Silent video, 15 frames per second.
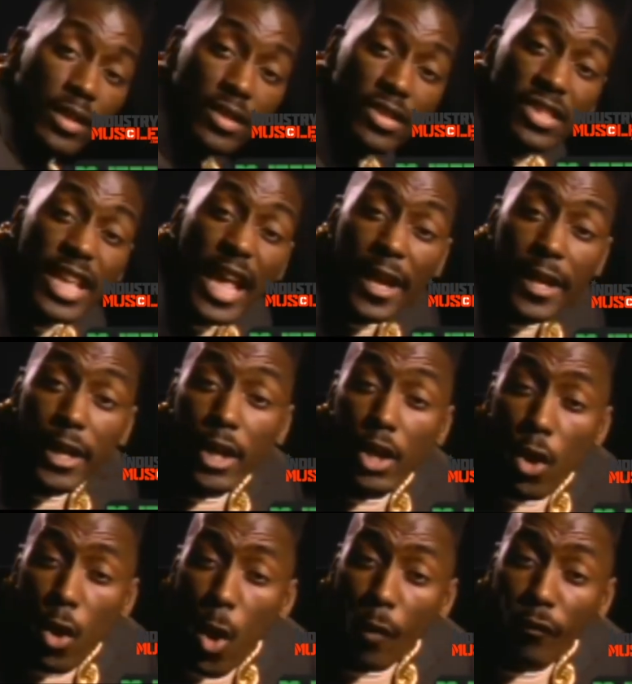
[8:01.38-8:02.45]
Right.
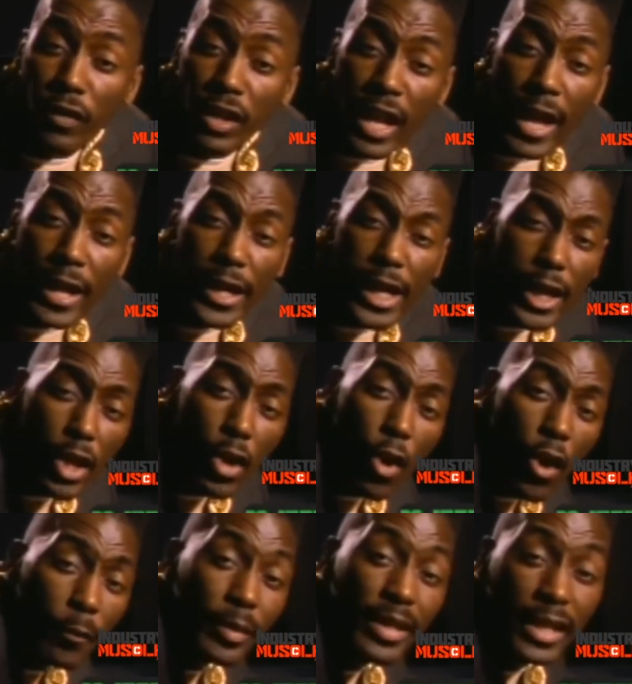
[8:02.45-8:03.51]
But me and Kane did
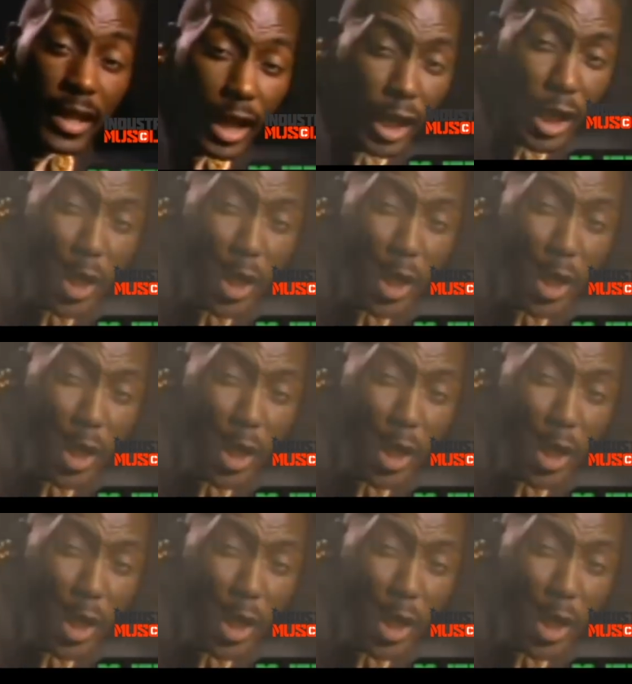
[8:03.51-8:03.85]
that at my crib.